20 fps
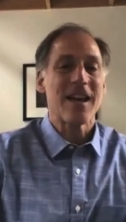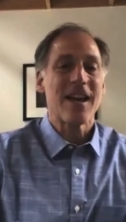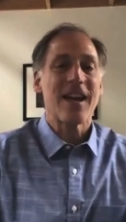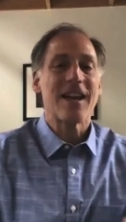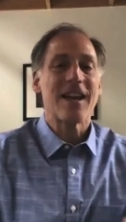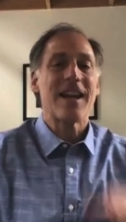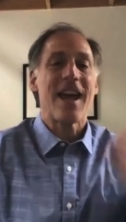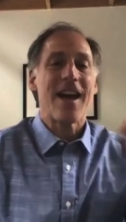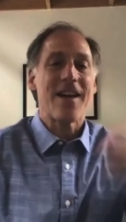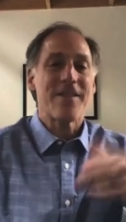
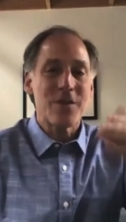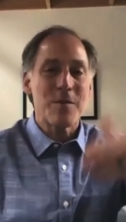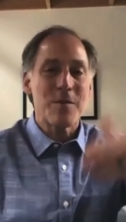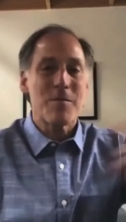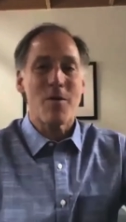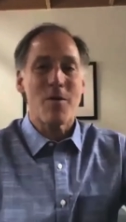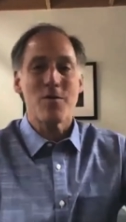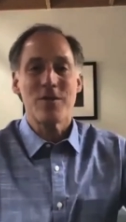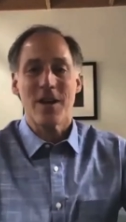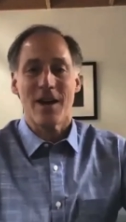and have
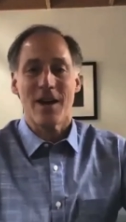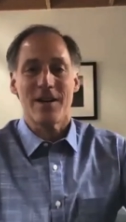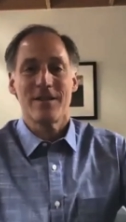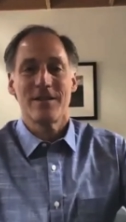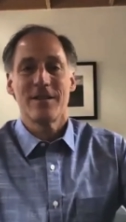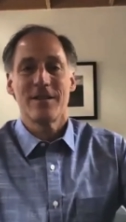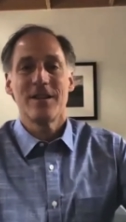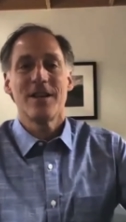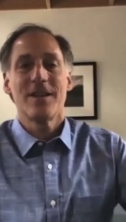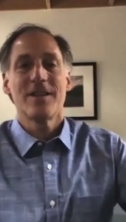pneumonia
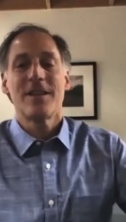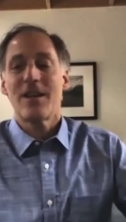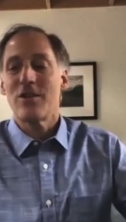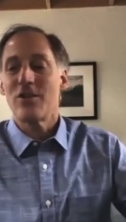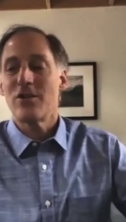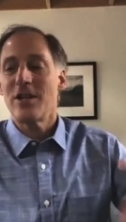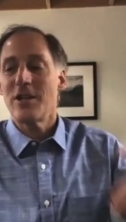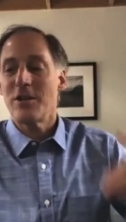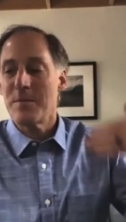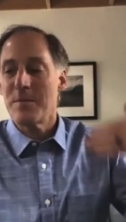that you
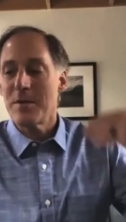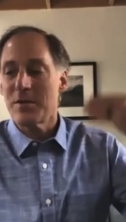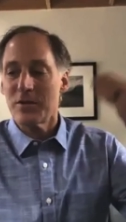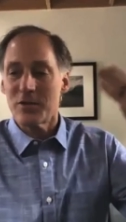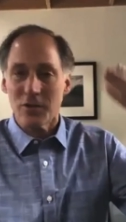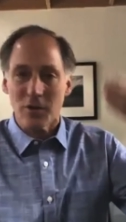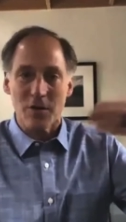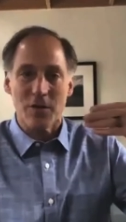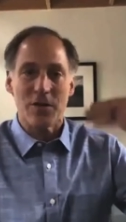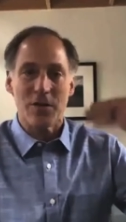need to be,
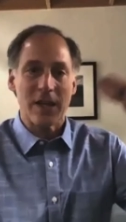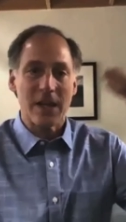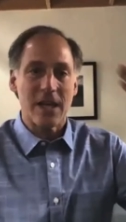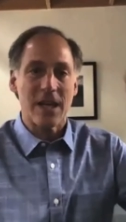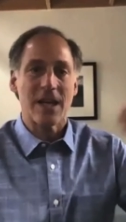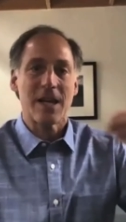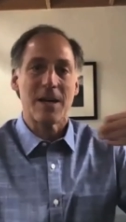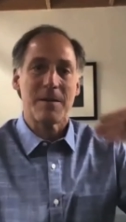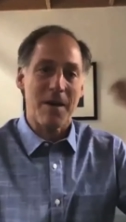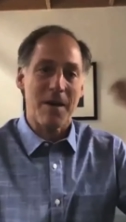start
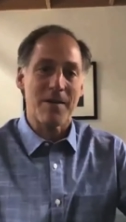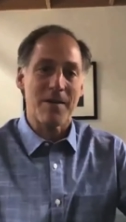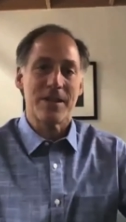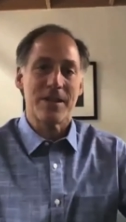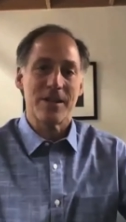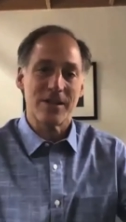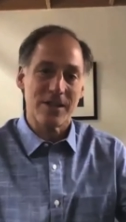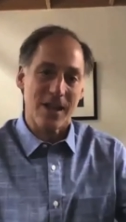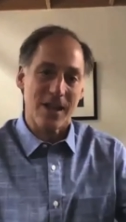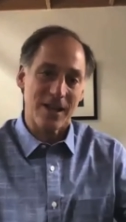thinking about
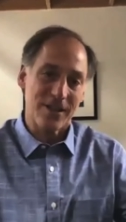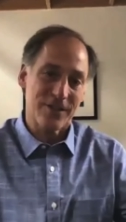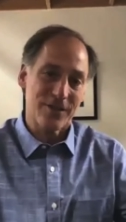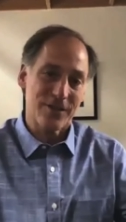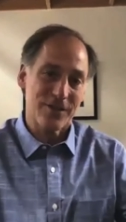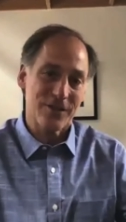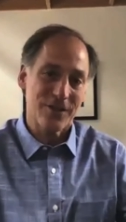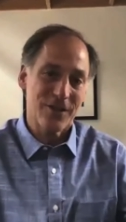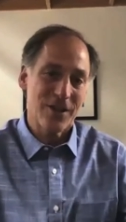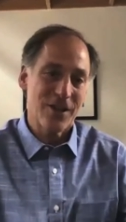these
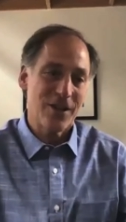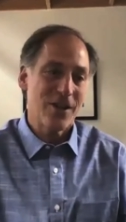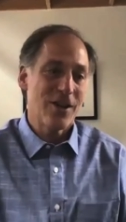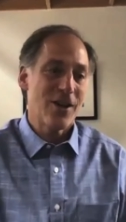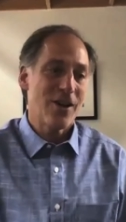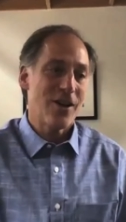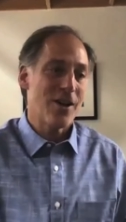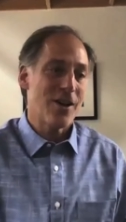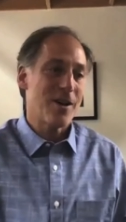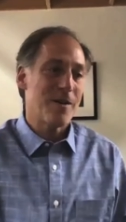things.
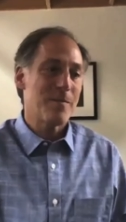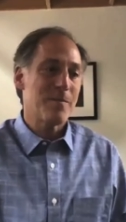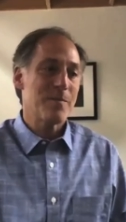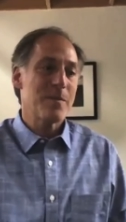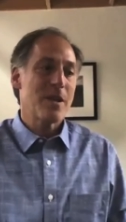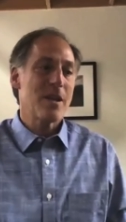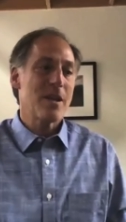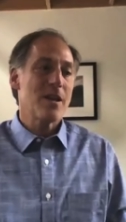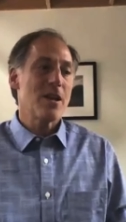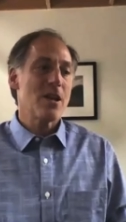Um,
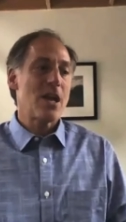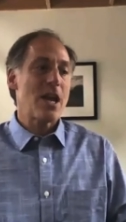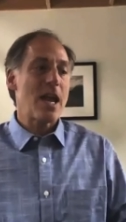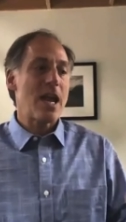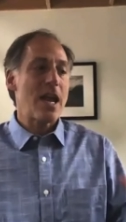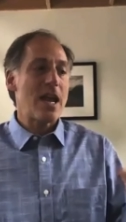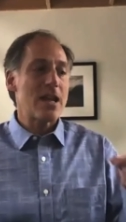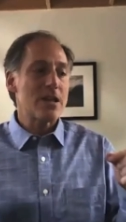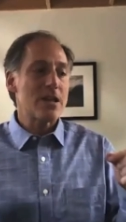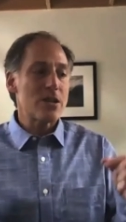
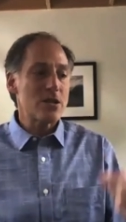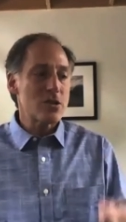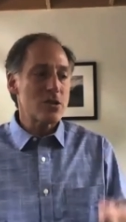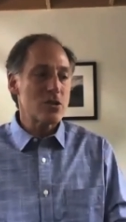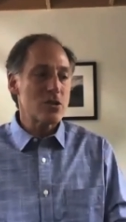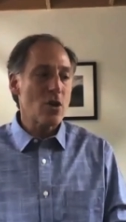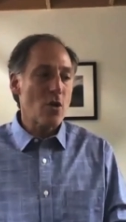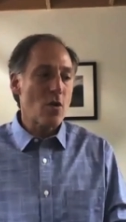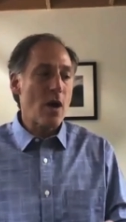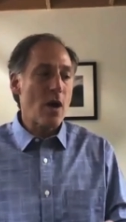and
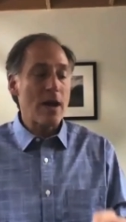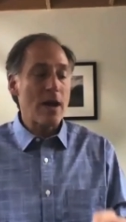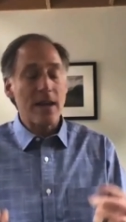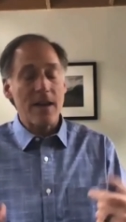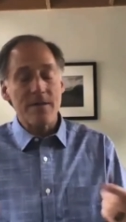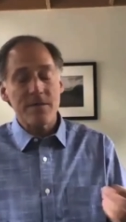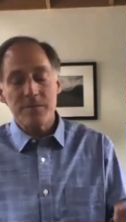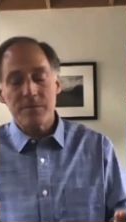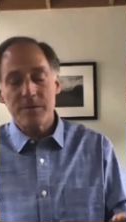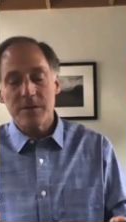so I
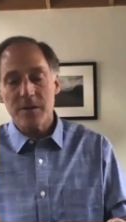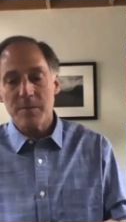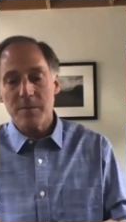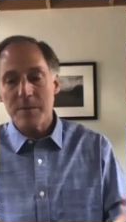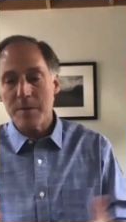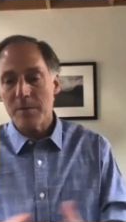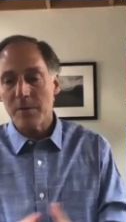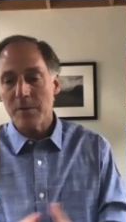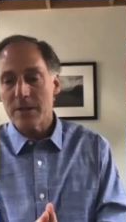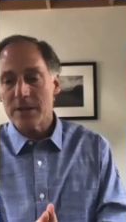gave some
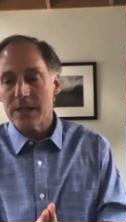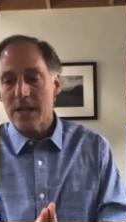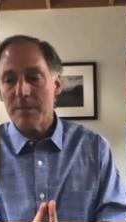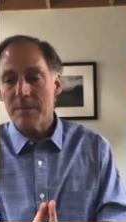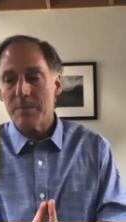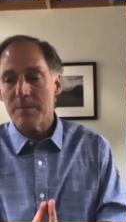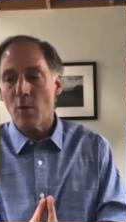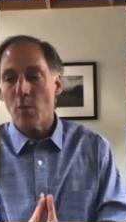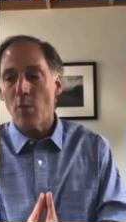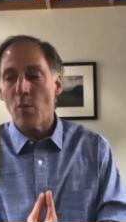people an
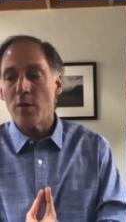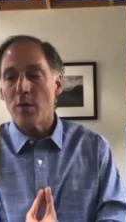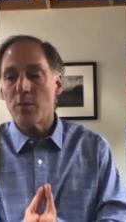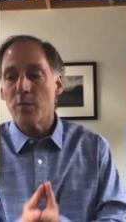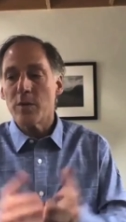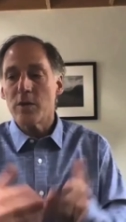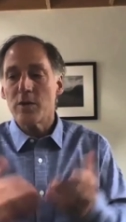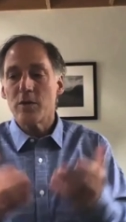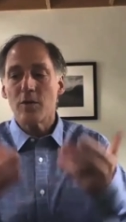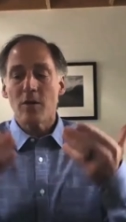example. When
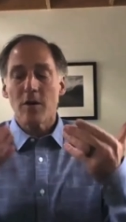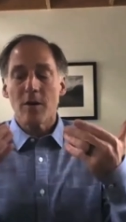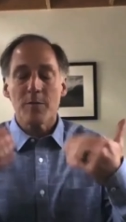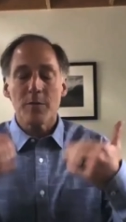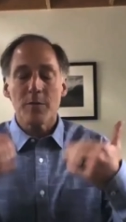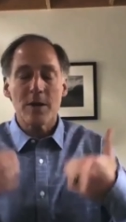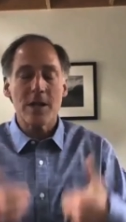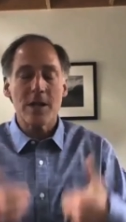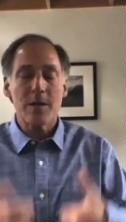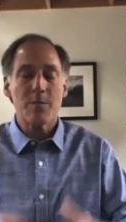we do our
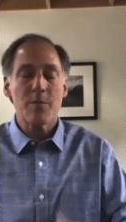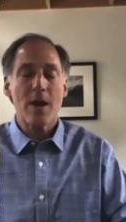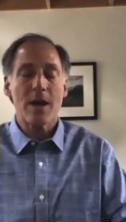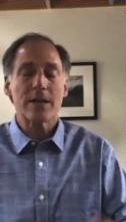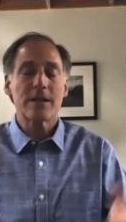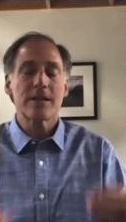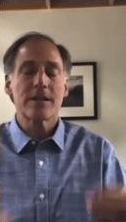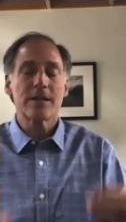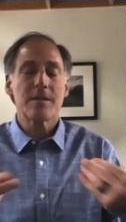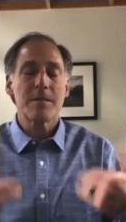breathing
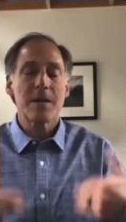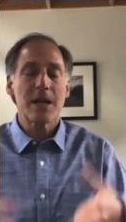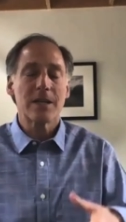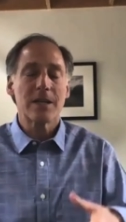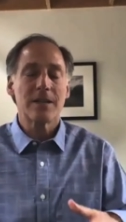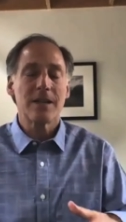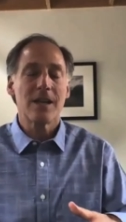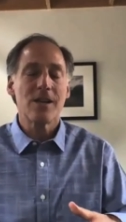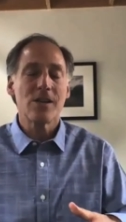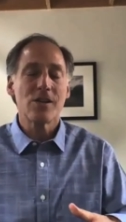practice and
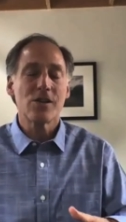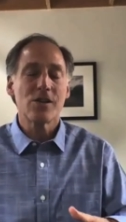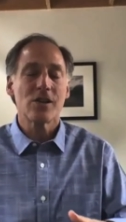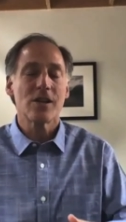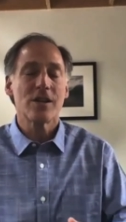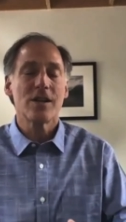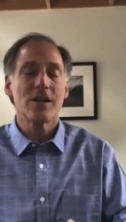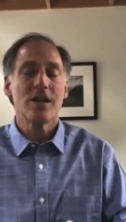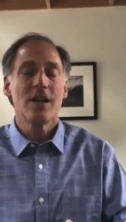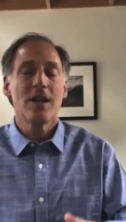
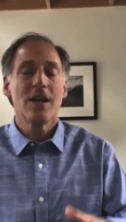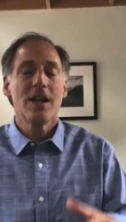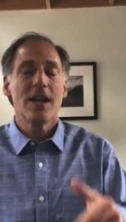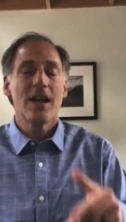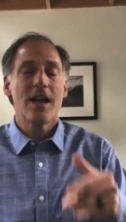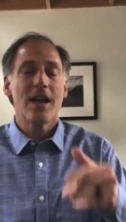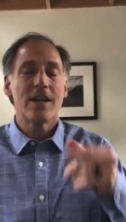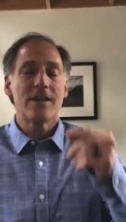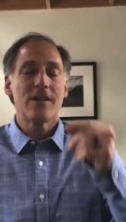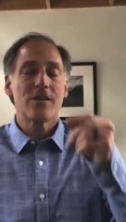meditation,
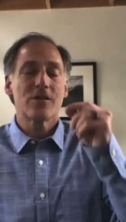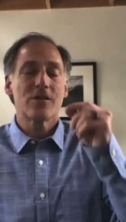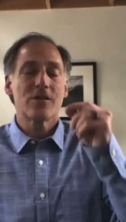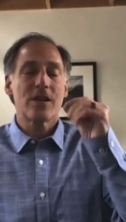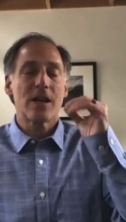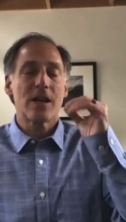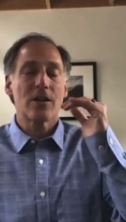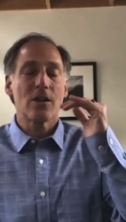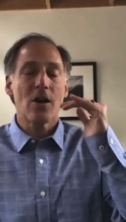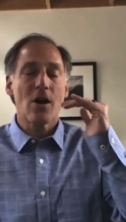and there's
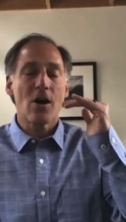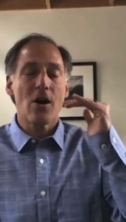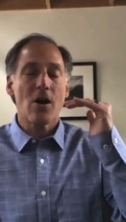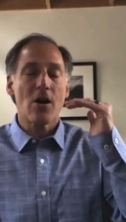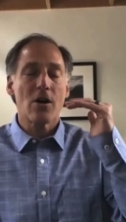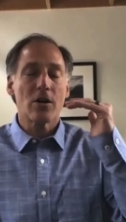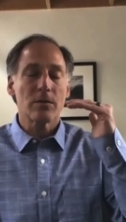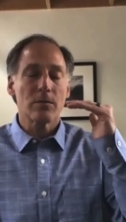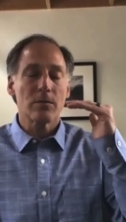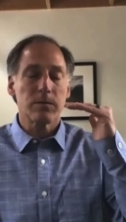that
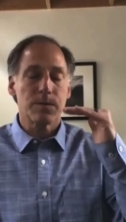long